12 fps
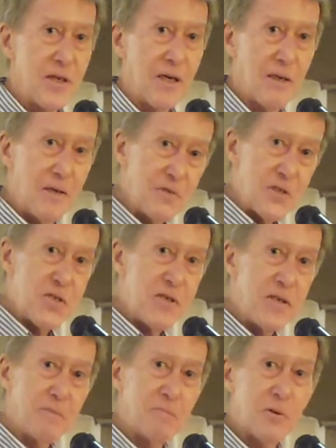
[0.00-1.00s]
I love to
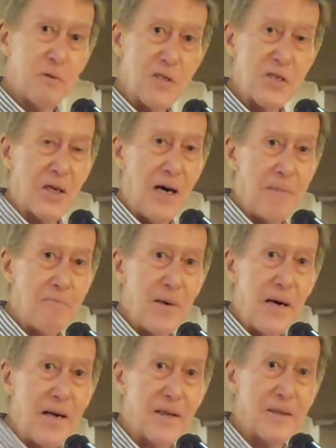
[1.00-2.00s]
see Chris Kopp
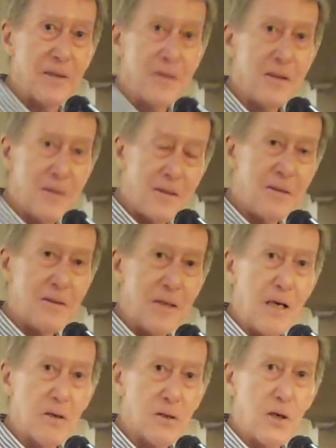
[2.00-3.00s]
back,
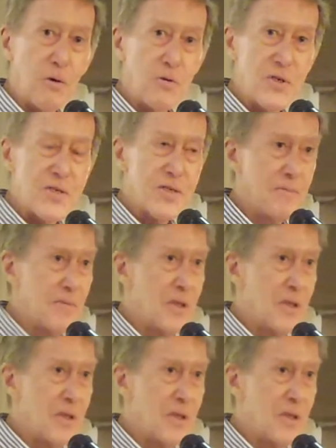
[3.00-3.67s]
Al Coates,